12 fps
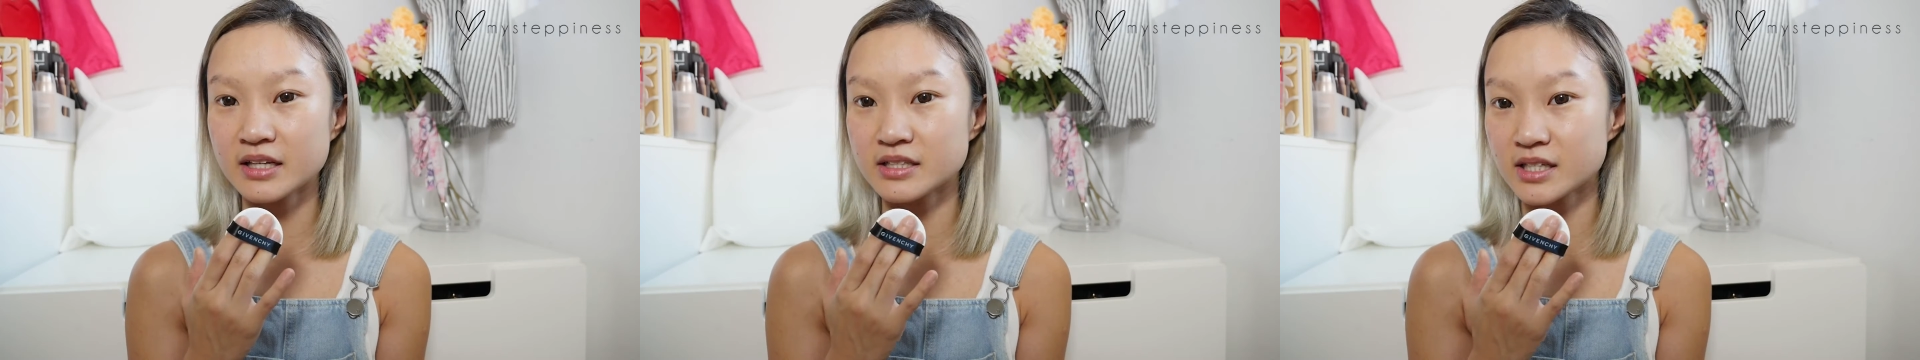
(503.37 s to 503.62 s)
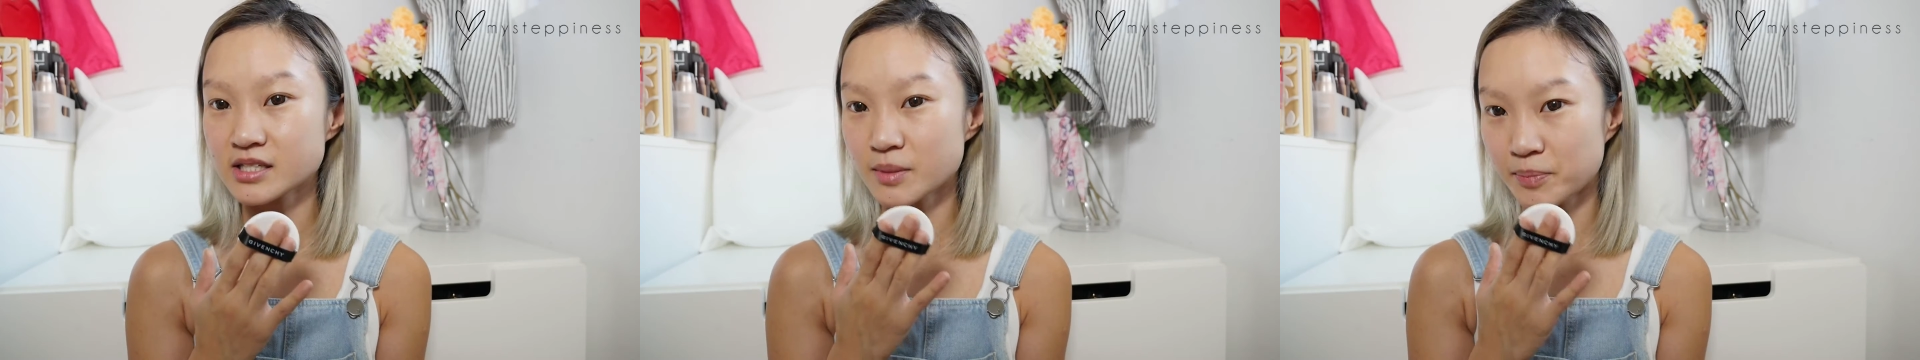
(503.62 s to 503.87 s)
it
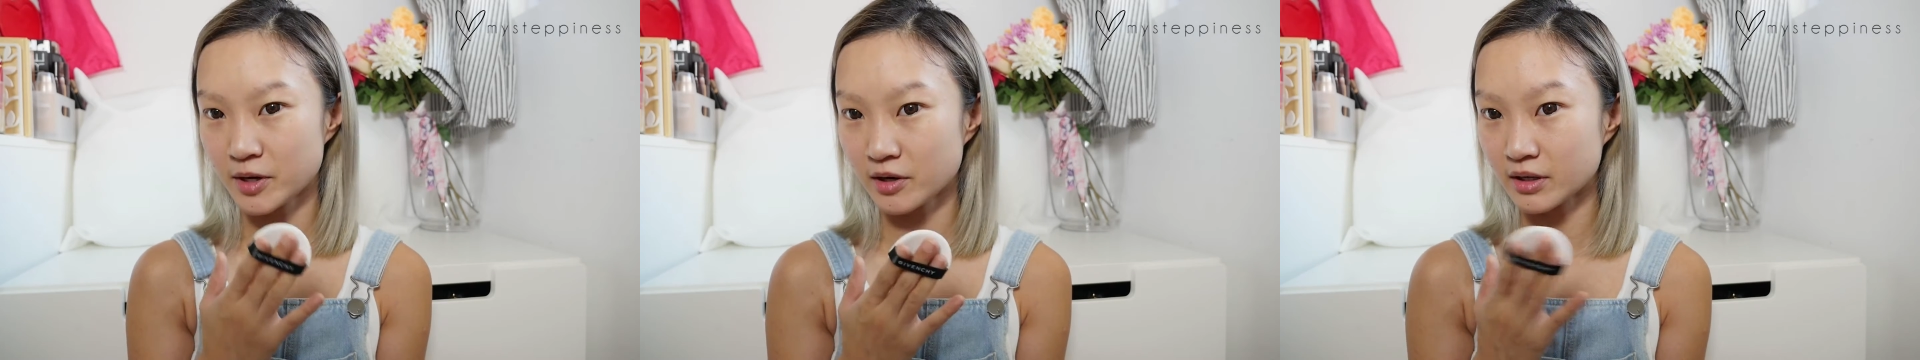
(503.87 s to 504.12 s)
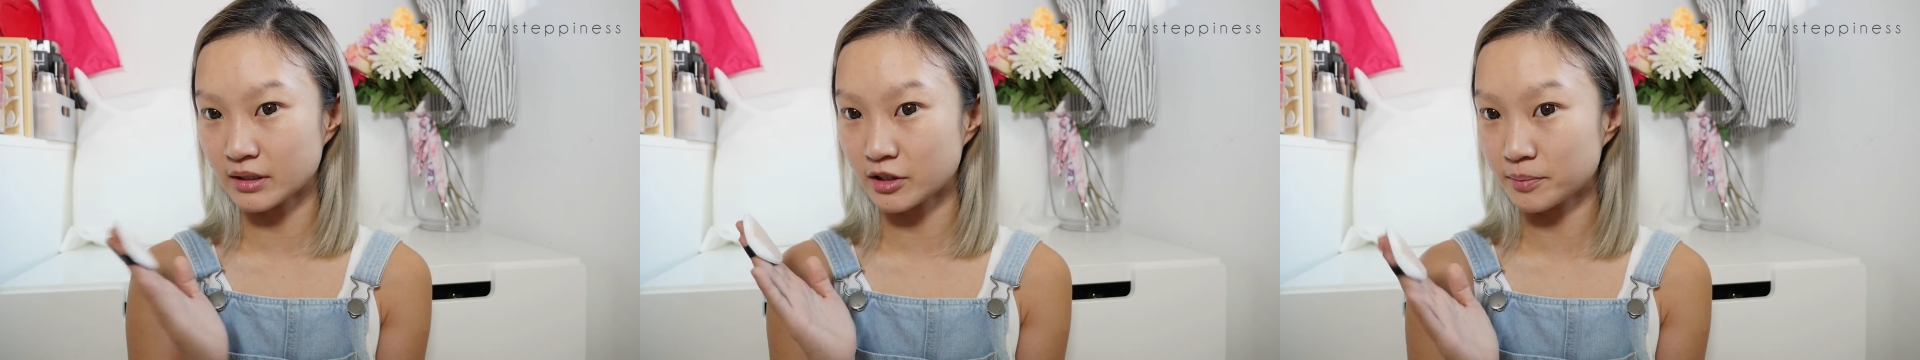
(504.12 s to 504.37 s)
does appear
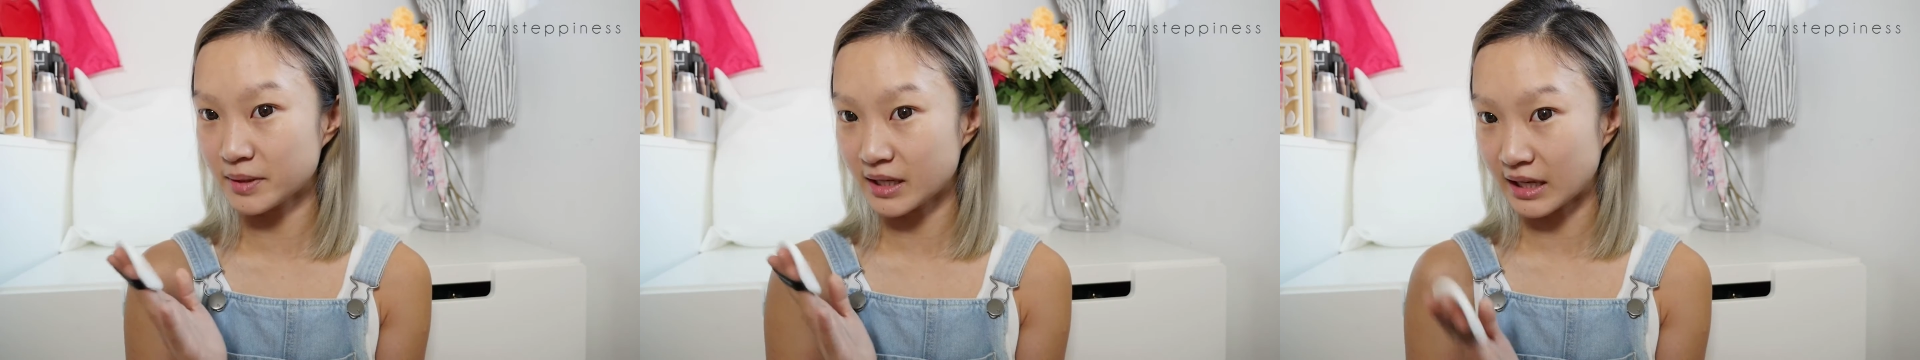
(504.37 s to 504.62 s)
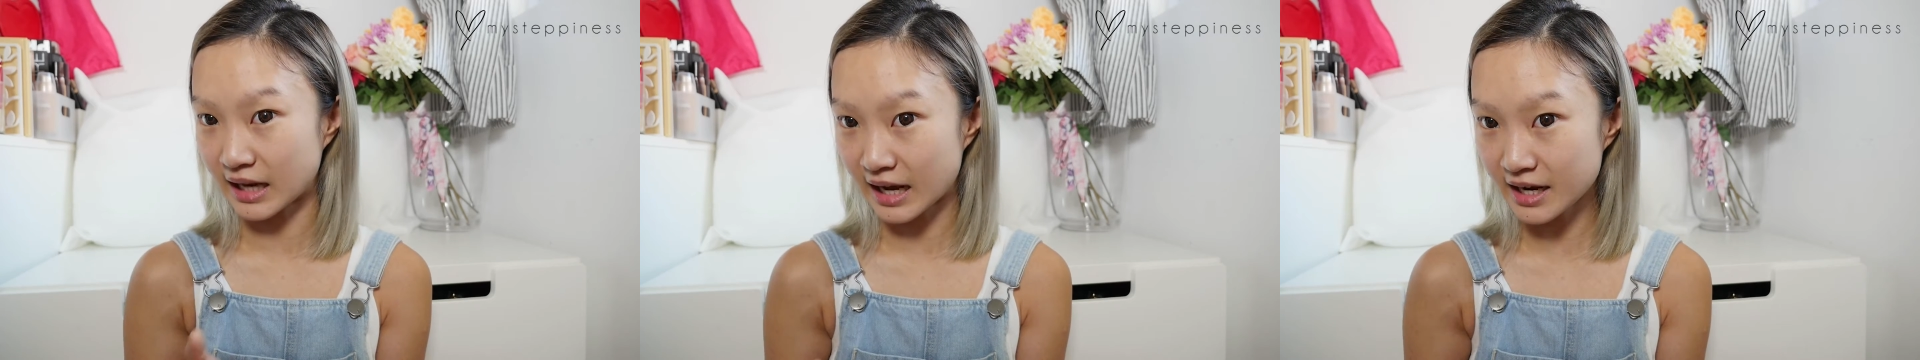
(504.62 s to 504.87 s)
a little bit
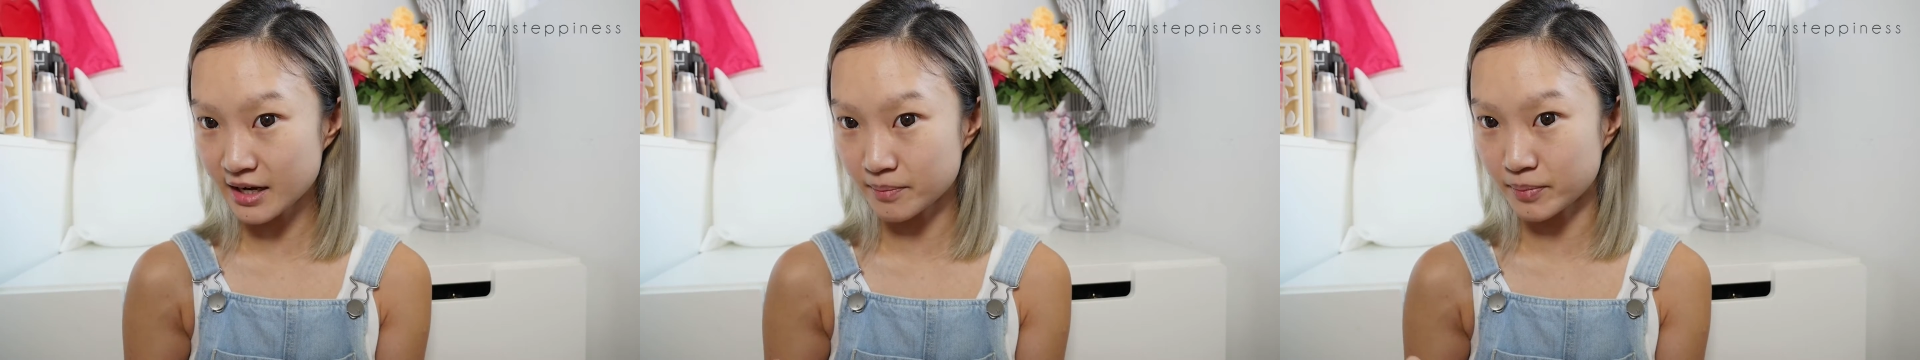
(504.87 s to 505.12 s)
light,